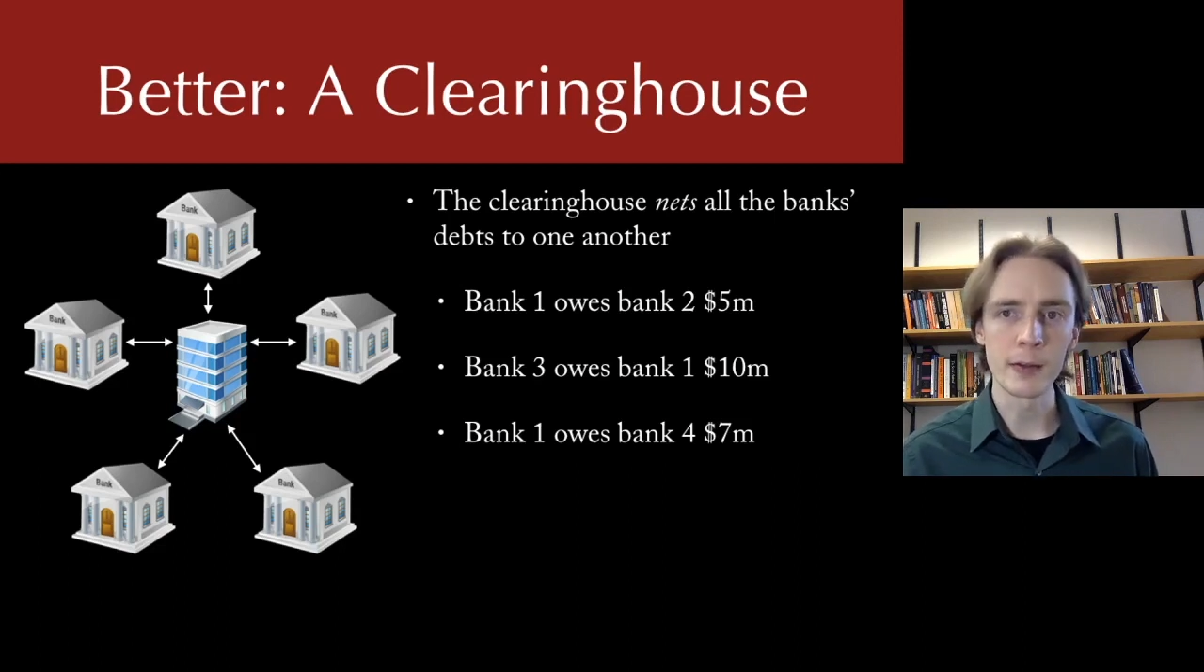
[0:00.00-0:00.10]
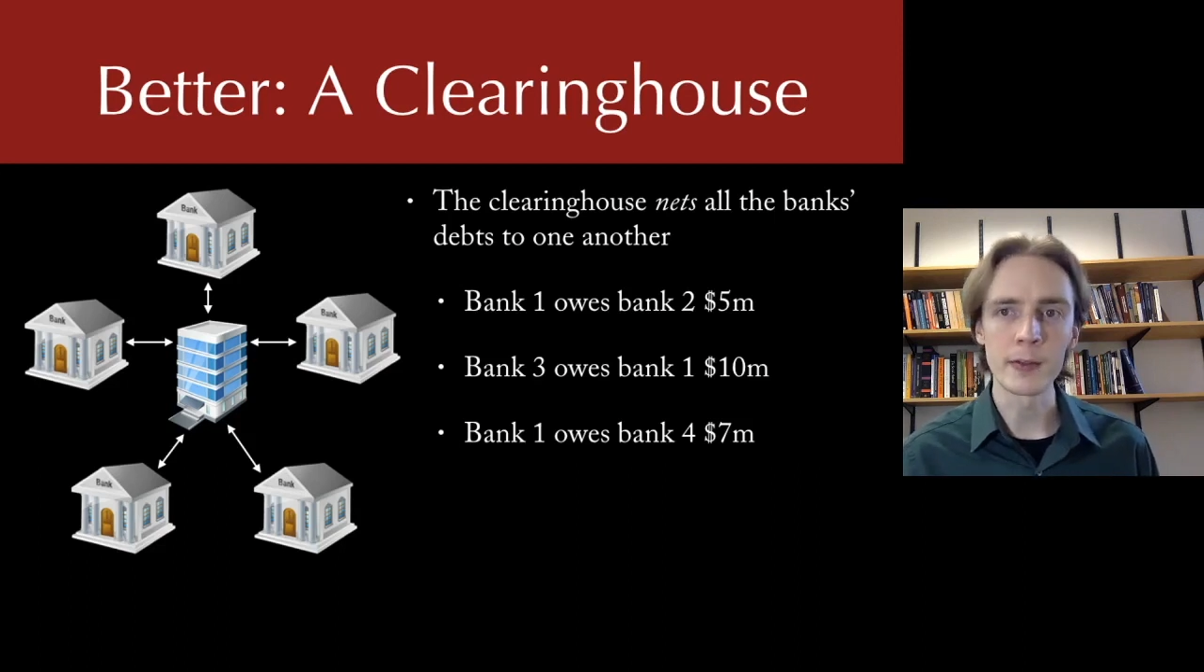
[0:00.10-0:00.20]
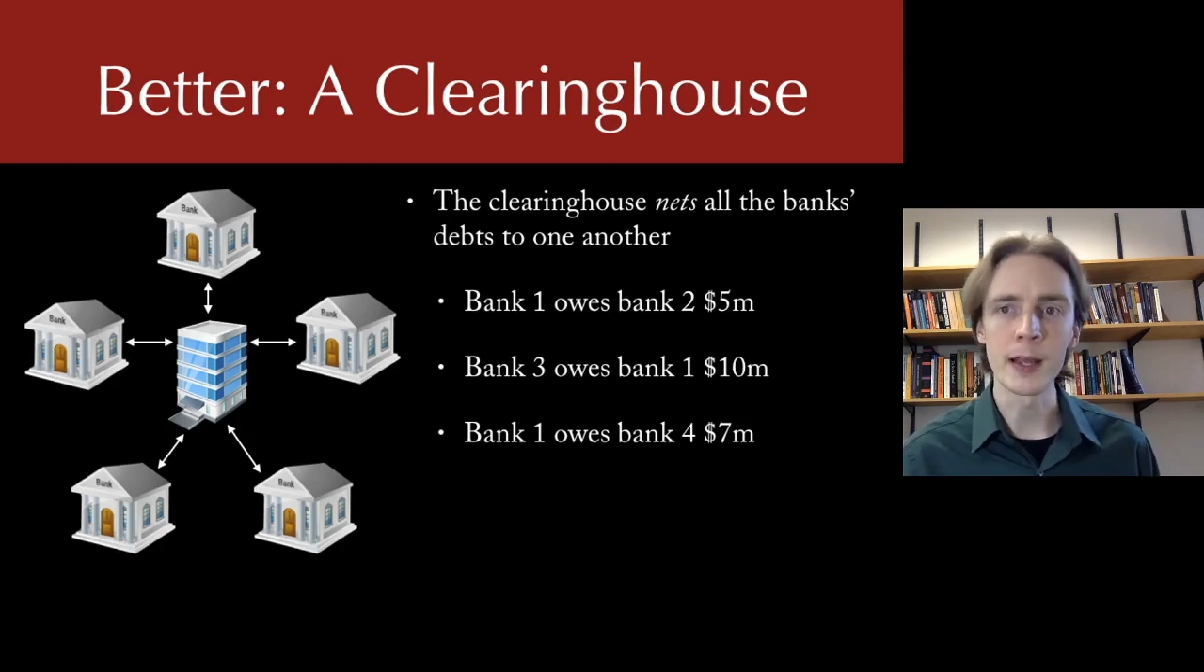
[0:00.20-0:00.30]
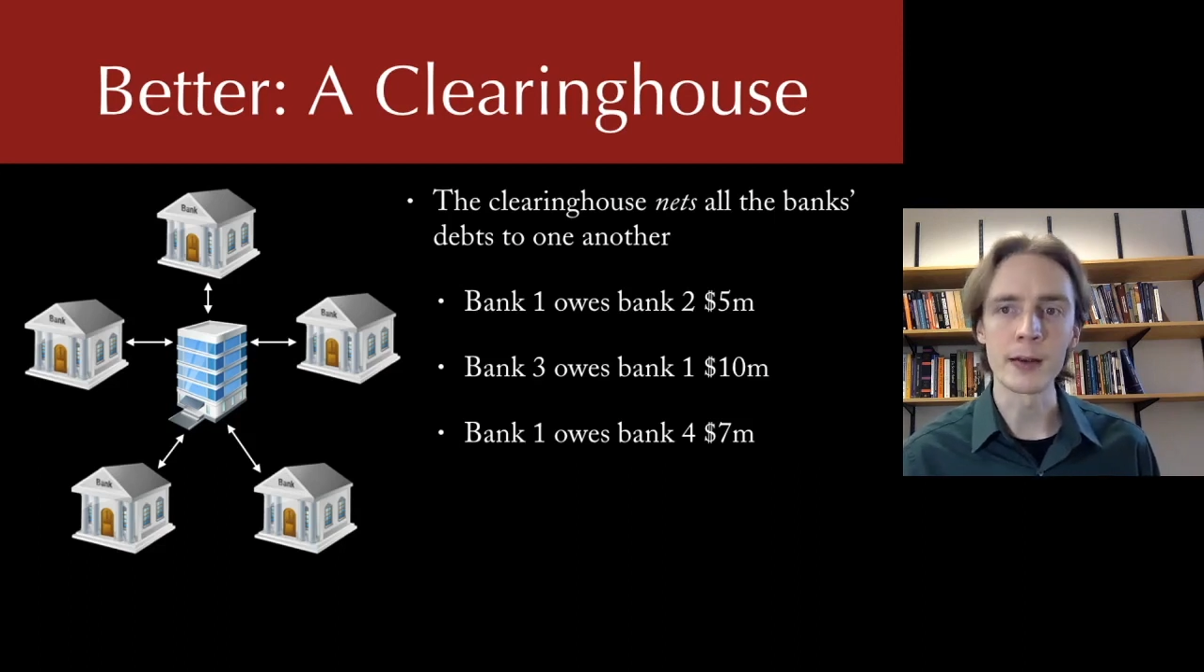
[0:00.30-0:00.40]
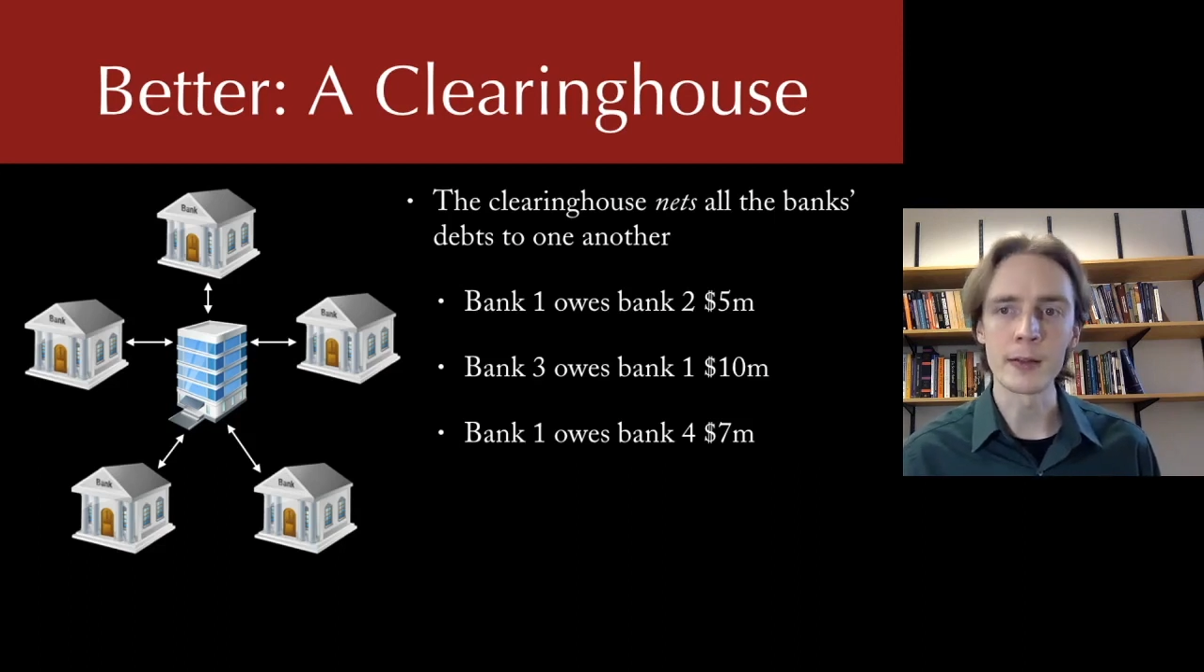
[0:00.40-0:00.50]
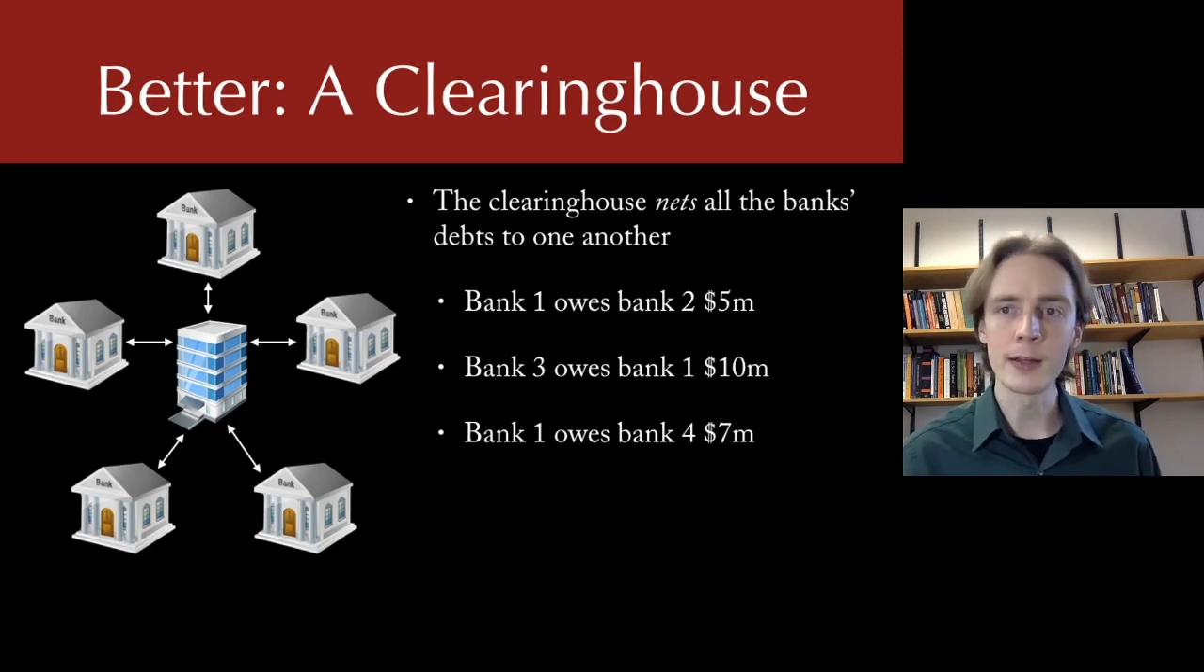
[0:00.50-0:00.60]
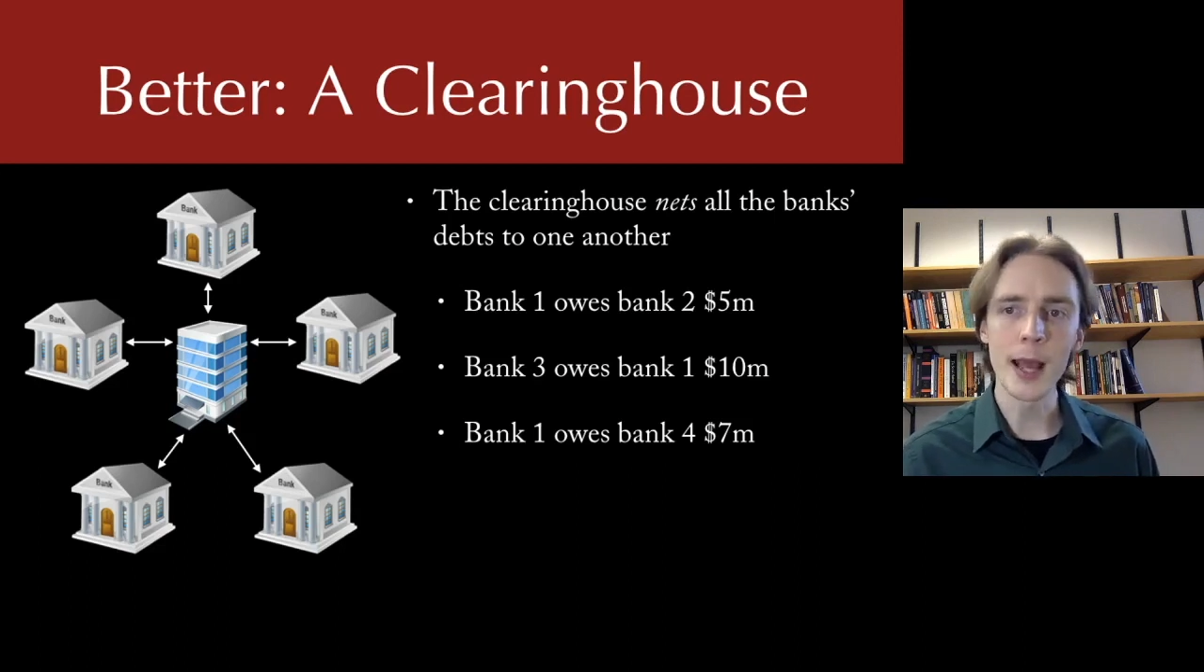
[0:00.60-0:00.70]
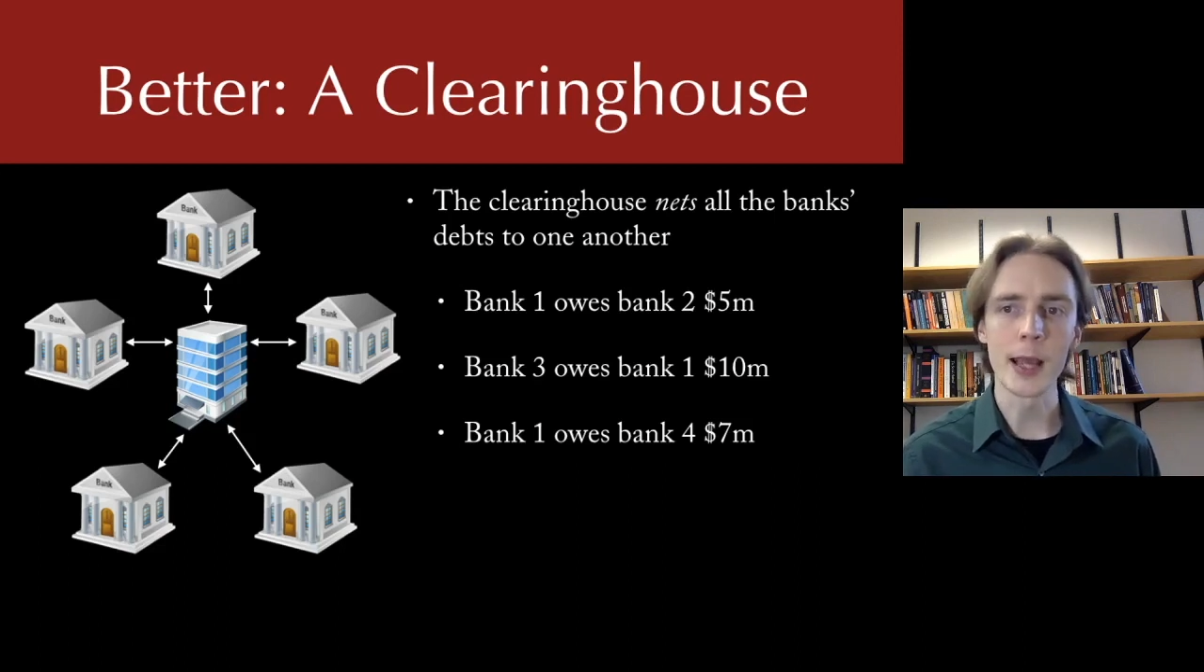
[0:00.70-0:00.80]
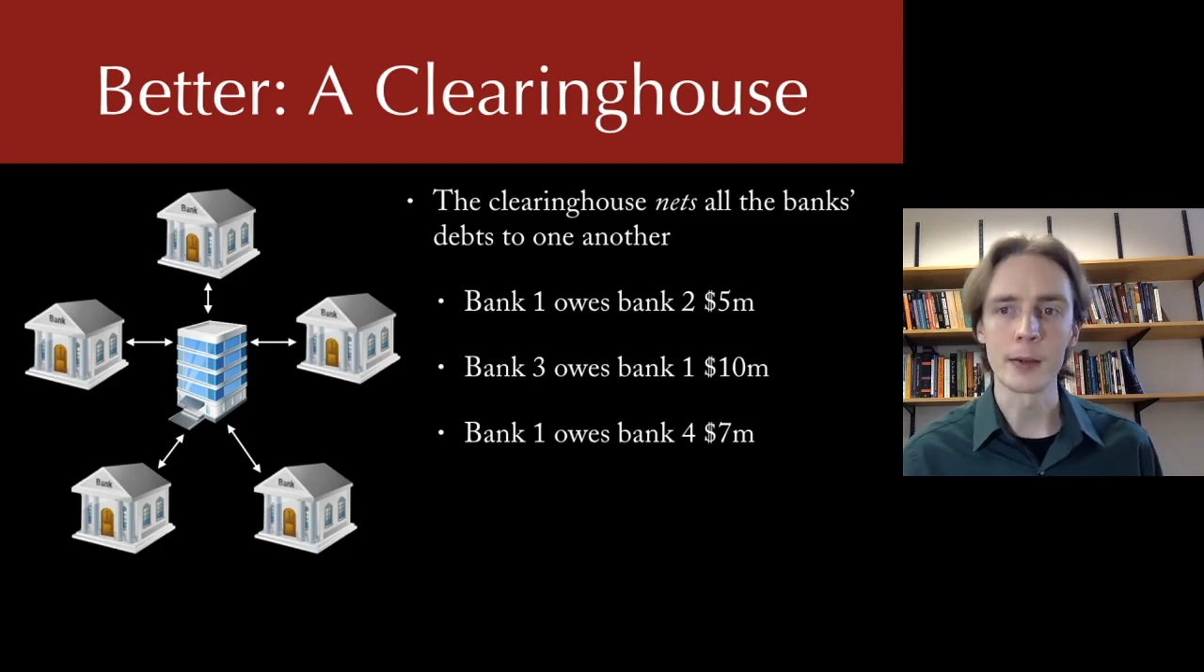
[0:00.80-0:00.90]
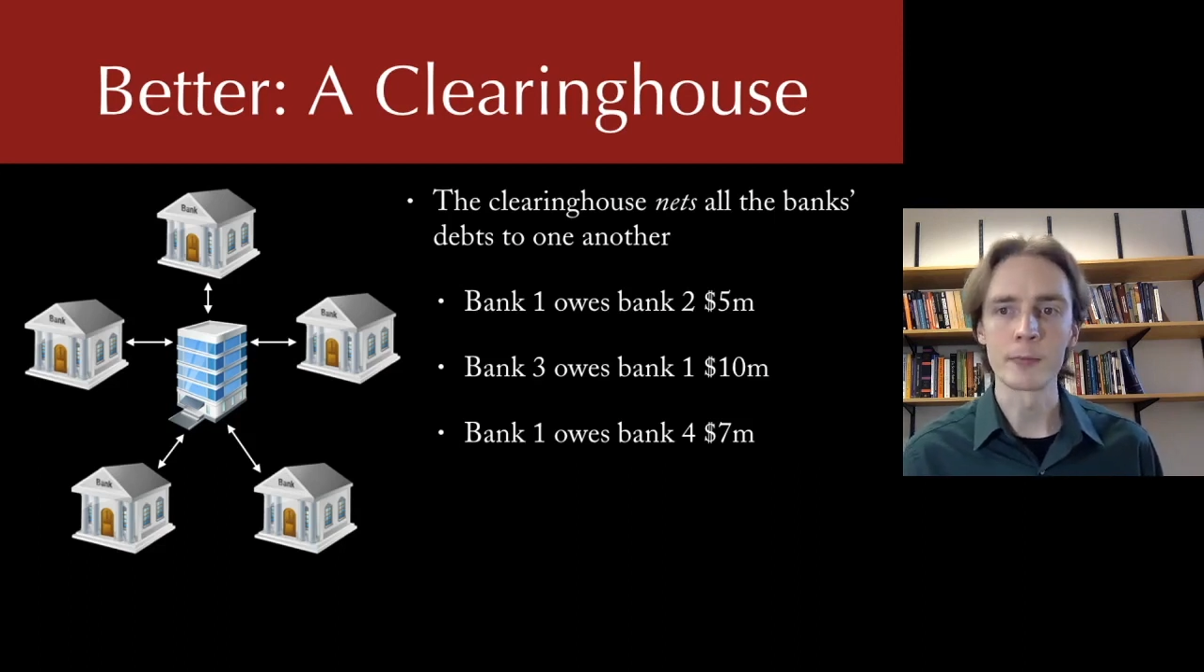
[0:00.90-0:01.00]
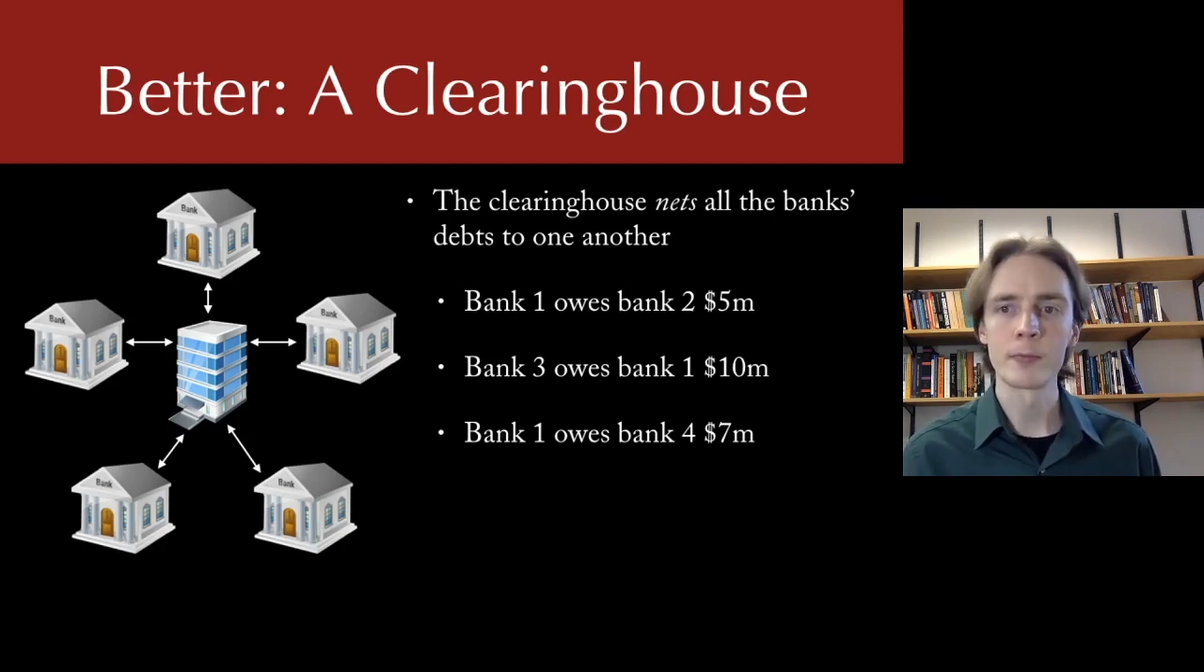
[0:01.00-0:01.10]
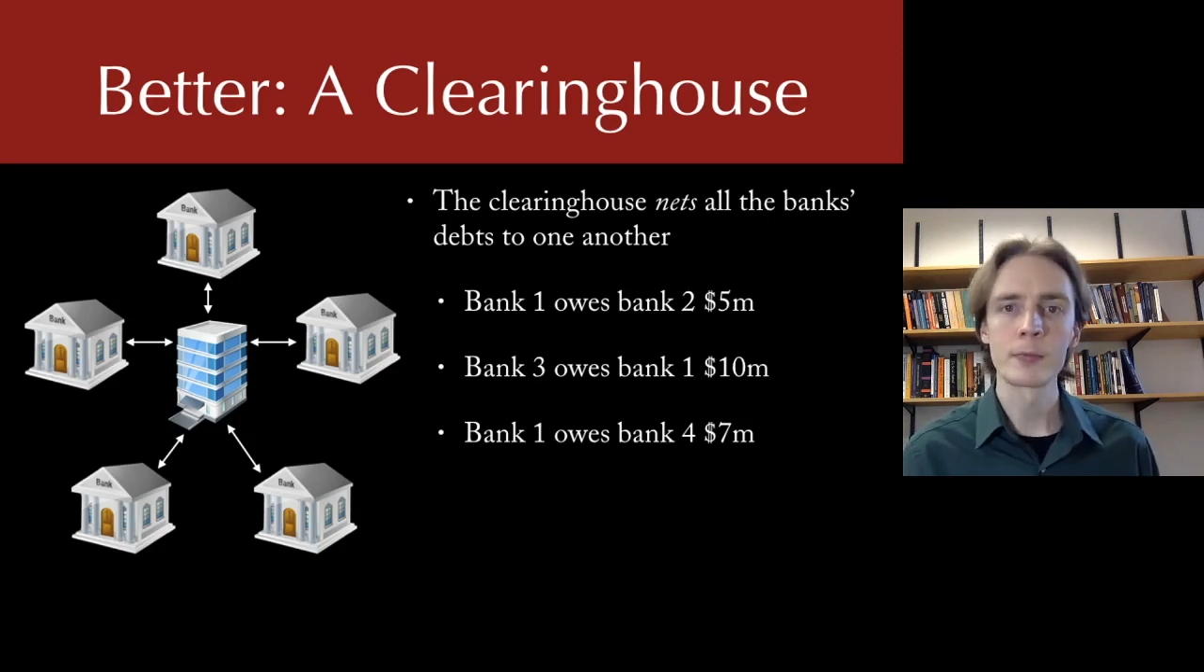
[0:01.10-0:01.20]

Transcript: at the end of the day.